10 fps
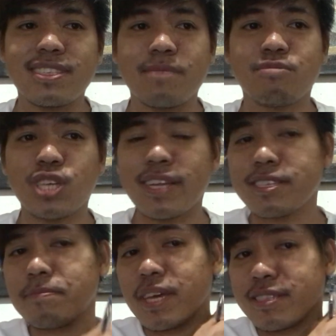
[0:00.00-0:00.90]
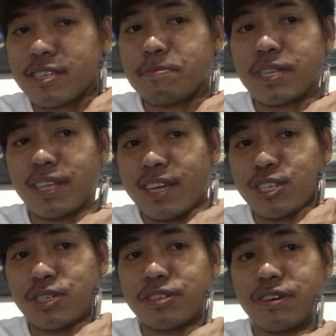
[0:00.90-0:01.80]
subjective
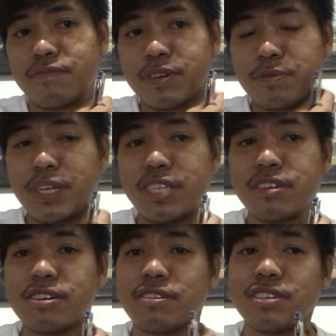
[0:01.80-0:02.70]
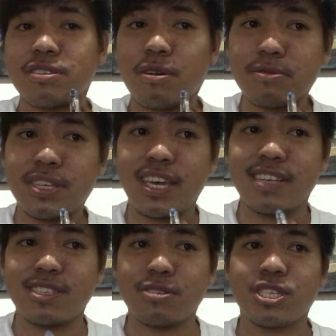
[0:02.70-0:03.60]
interpretation of a reader or an
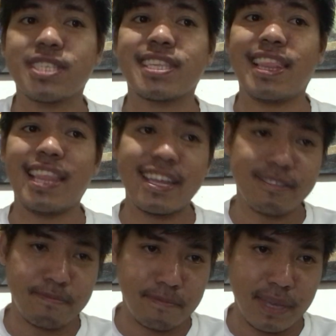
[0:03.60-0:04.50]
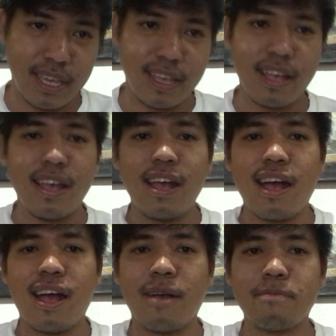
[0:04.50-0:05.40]
audience, so just let me
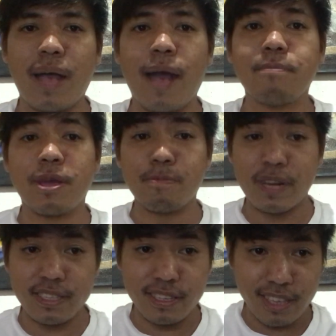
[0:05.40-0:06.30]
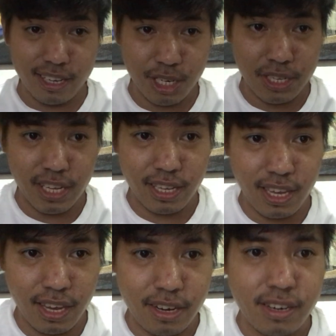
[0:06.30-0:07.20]
have my presentation in
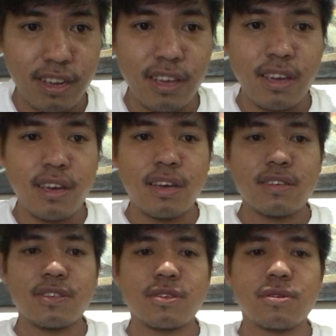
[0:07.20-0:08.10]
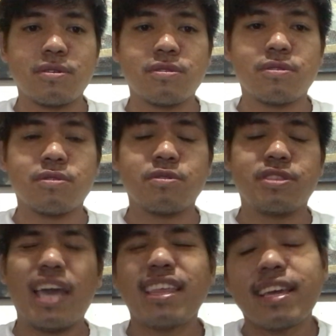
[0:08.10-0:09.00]
here. So
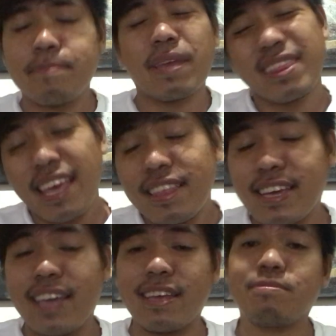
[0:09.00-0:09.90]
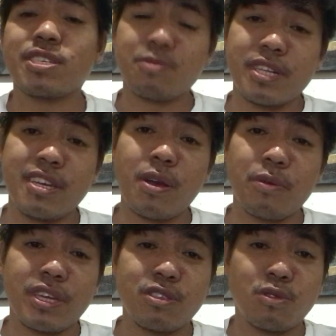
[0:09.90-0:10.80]
but then again, I'm just really
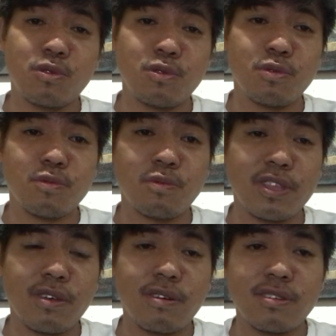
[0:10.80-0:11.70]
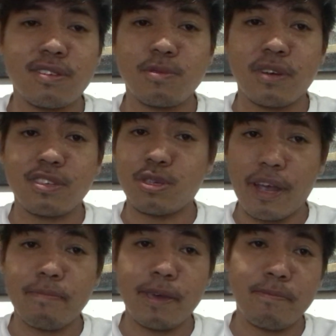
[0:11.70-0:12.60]
going to what they call this one.
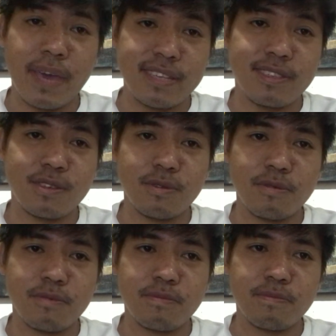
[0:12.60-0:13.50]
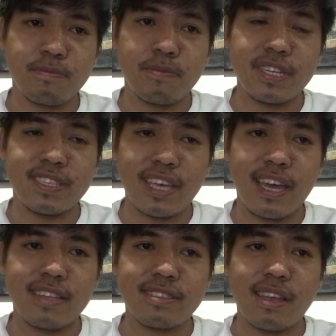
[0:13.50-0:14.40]
Try my best to
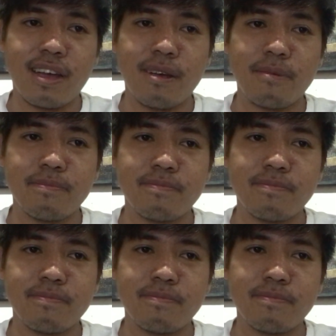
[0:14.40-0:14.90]
present a